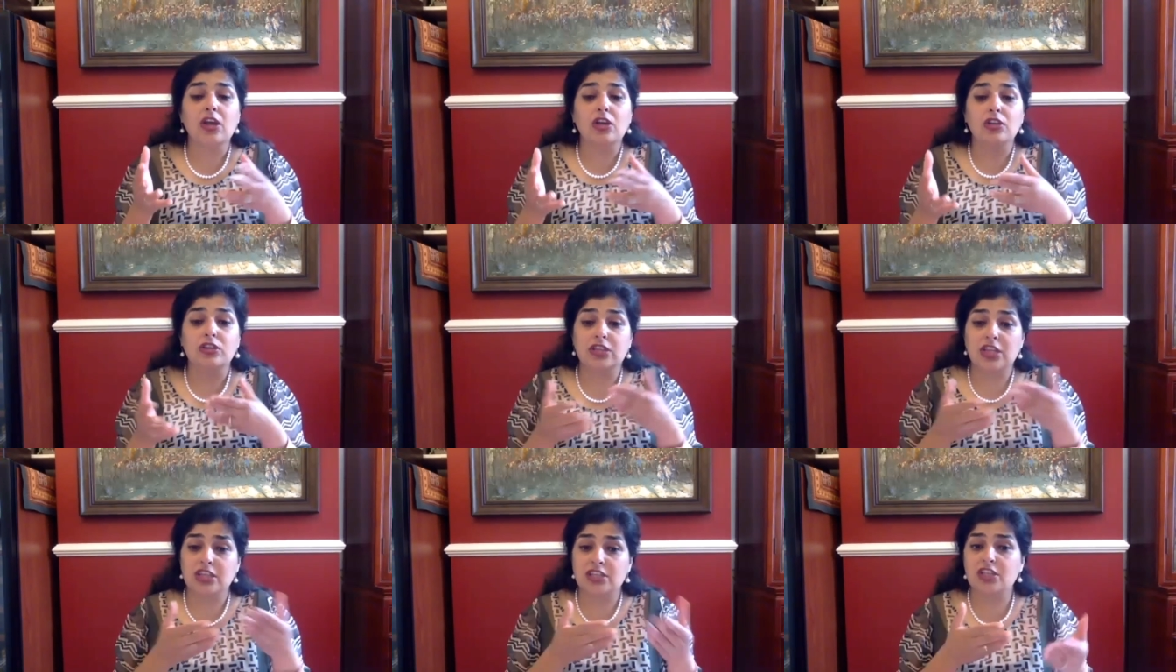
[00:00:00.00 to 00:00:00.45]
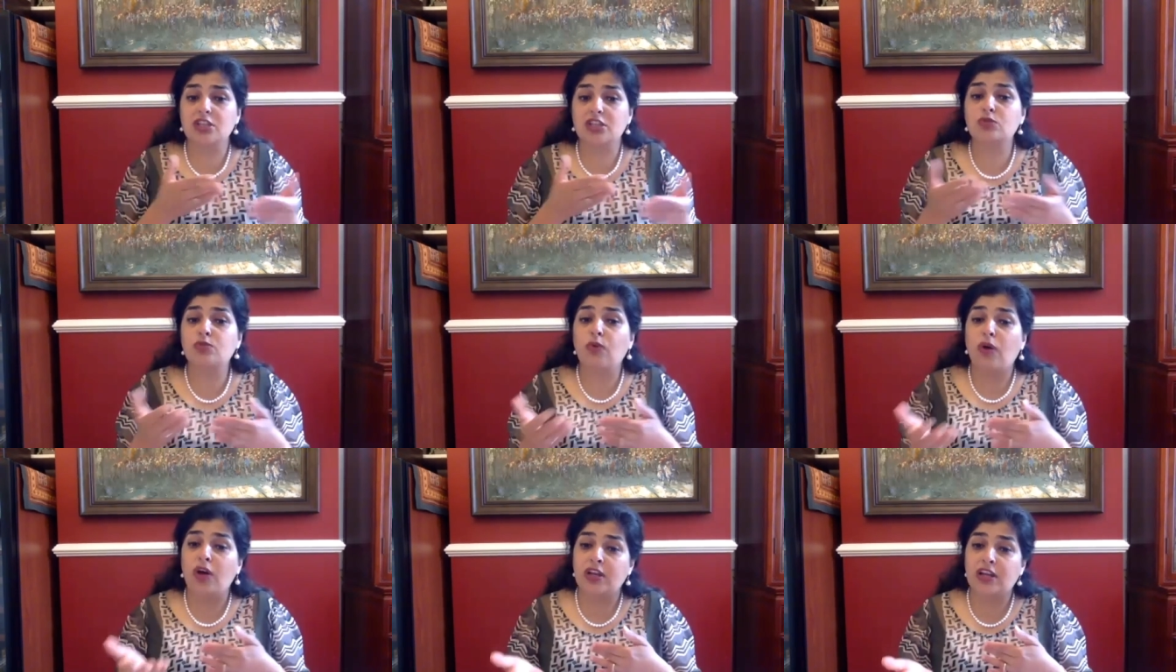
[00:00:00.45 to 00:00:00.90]
this is
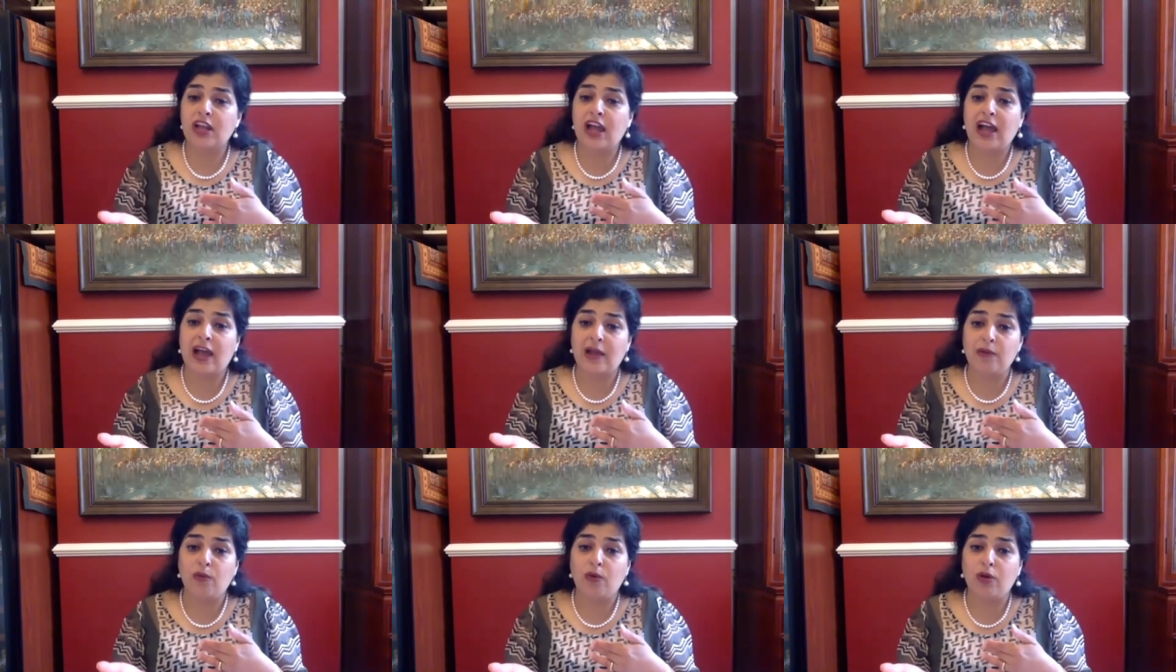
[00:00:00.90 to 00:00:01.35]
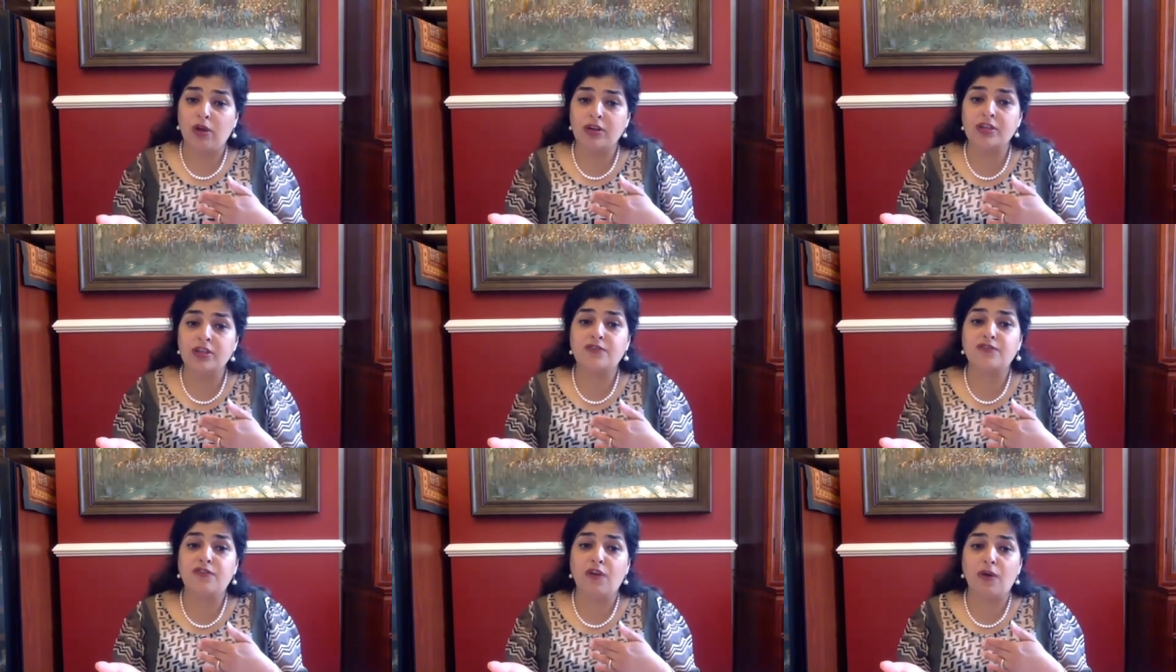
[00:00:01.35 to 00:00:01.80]
what I
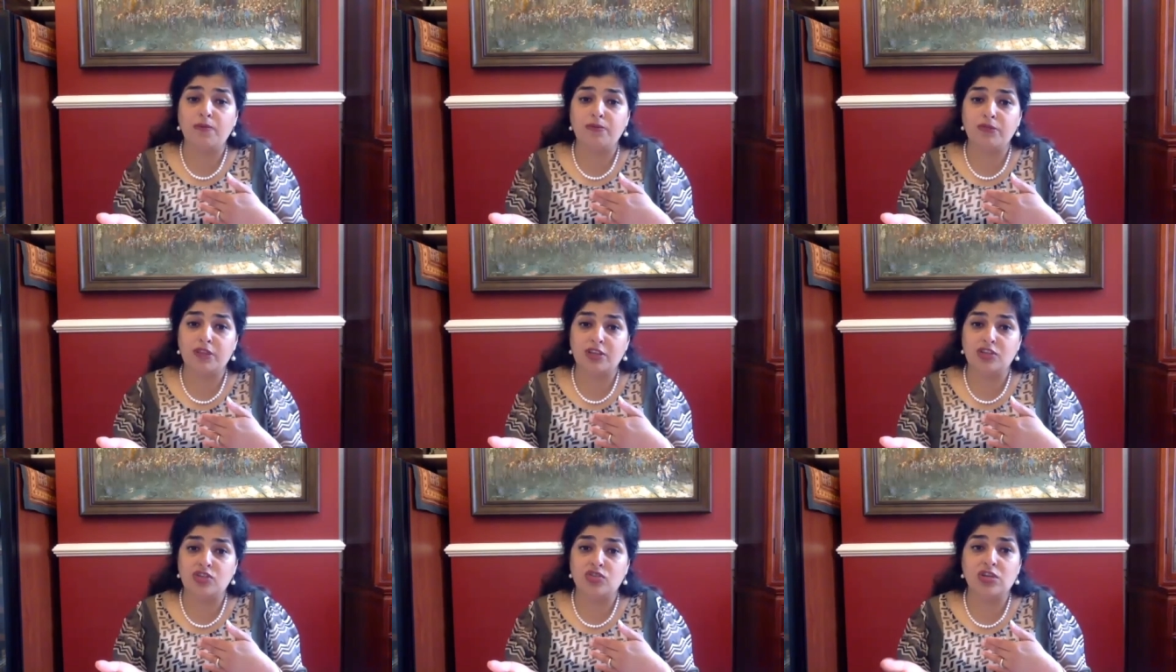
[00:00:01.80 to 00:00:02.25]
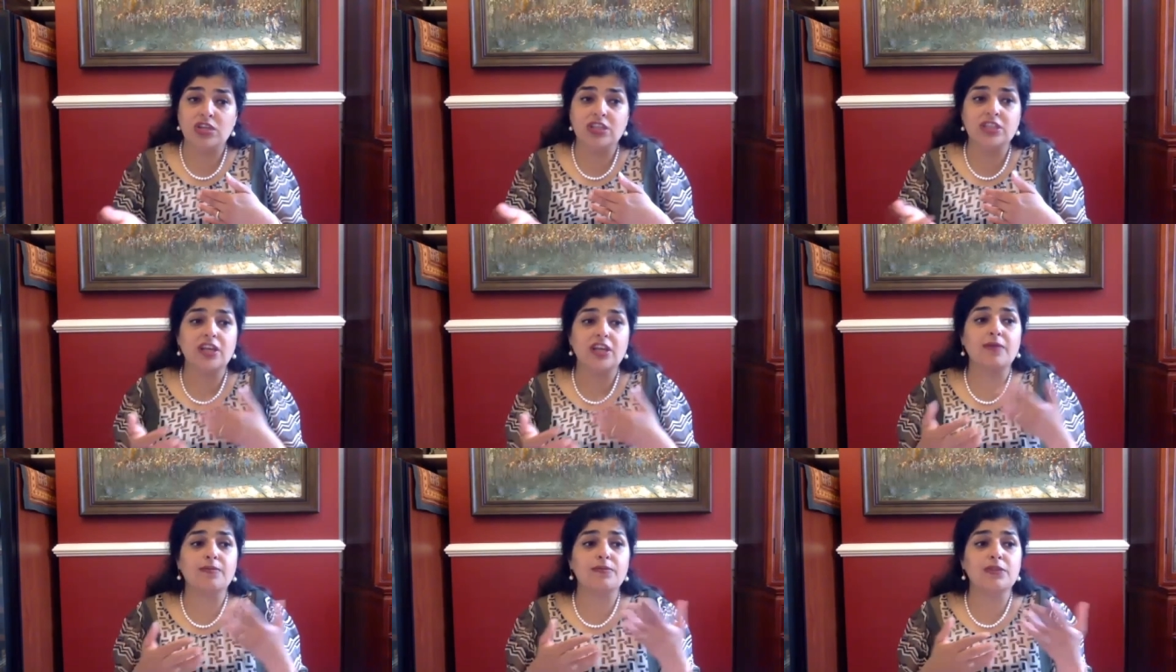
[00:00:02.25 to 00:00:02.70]
want from the
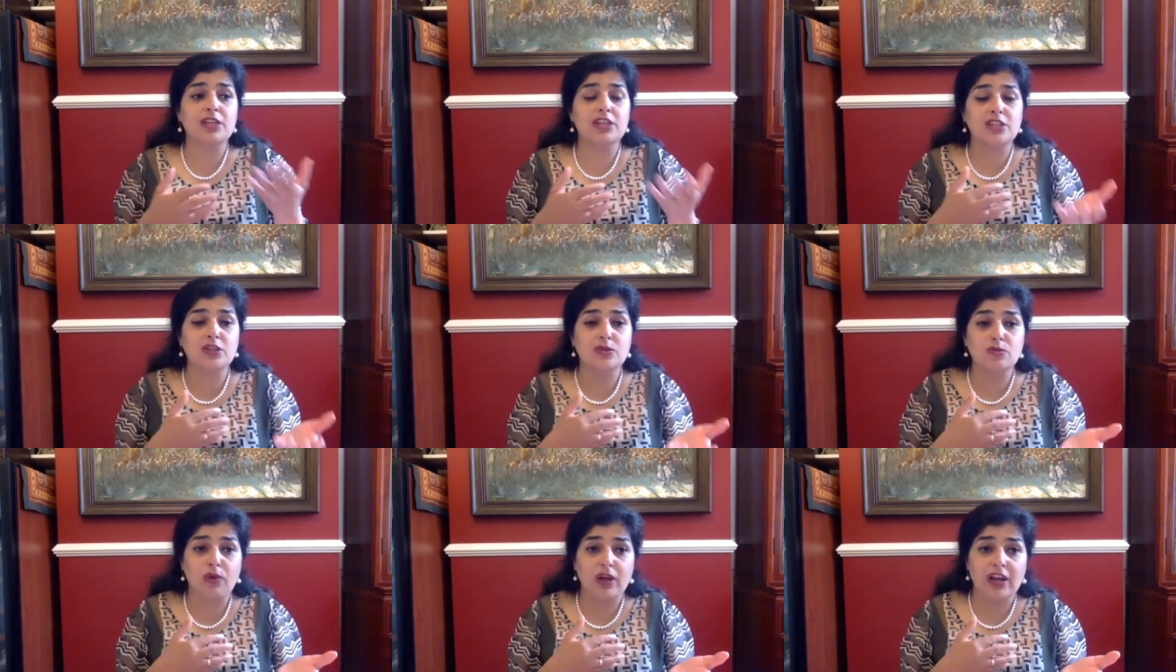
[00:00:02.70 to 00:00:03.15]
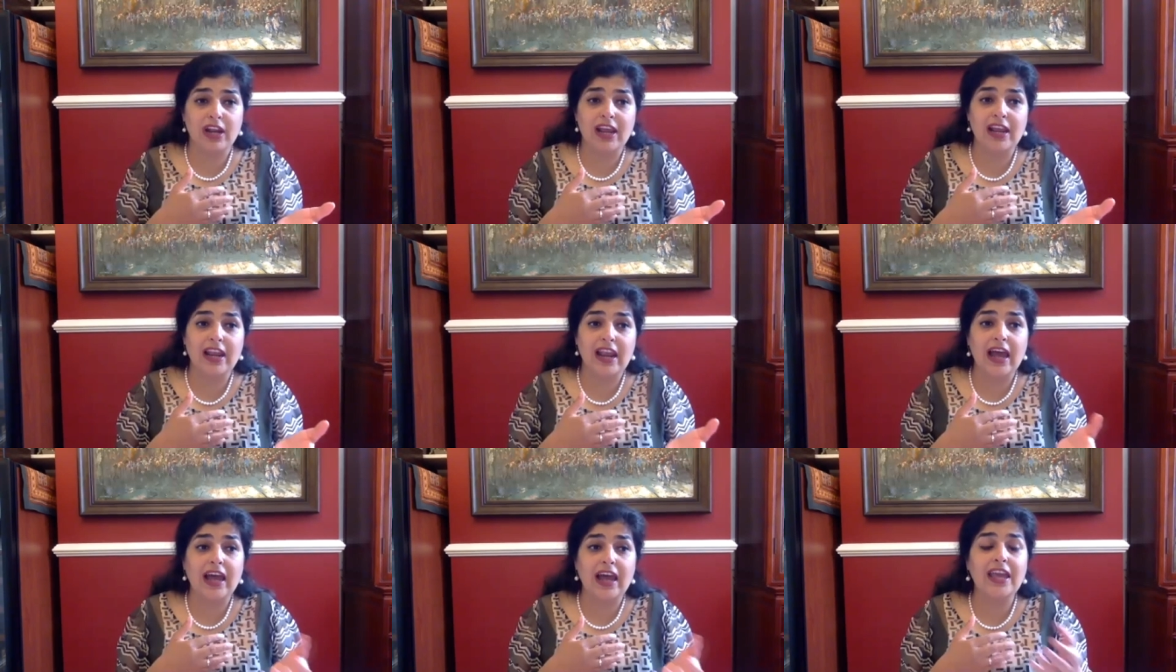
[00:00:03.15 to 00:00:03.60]
threesome, this is what I
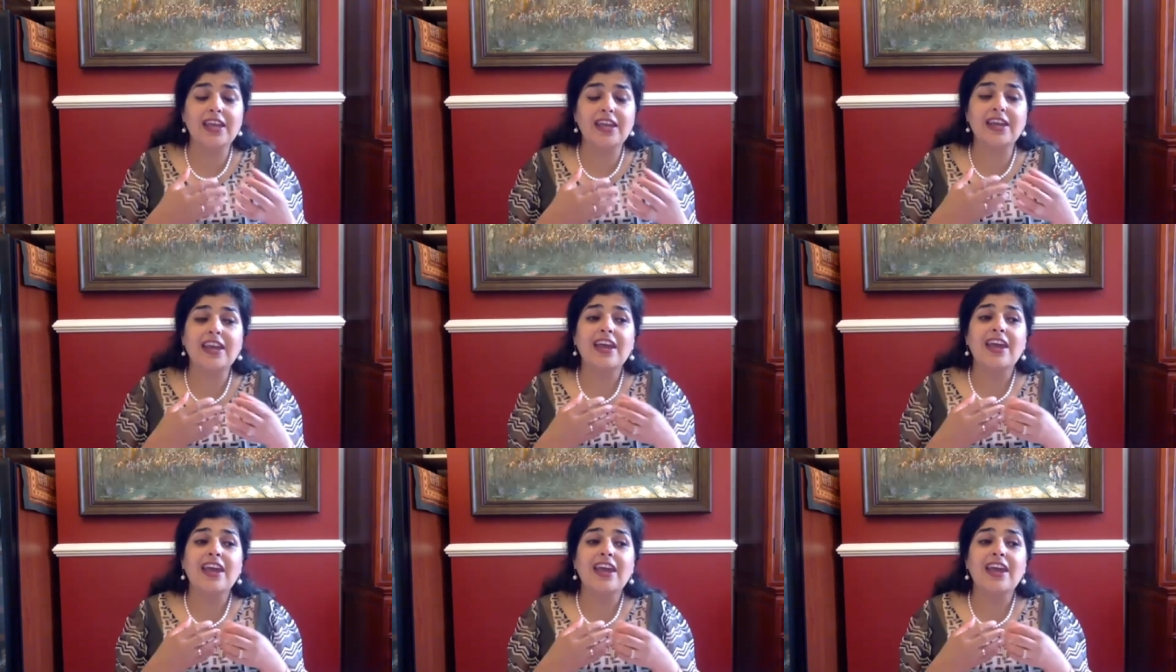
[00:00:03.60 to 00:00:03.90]
like.